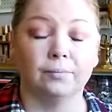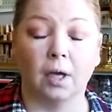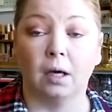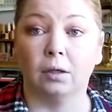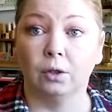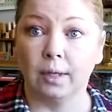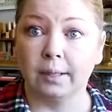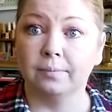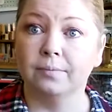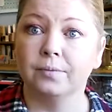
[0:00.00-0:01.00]
hot glue
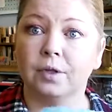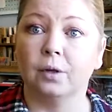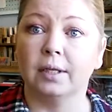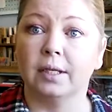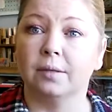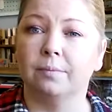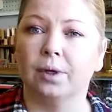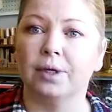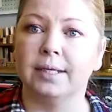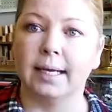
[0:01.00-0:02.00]
gun, so it doesn't
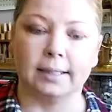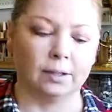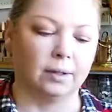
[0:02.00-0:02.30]
burn your desk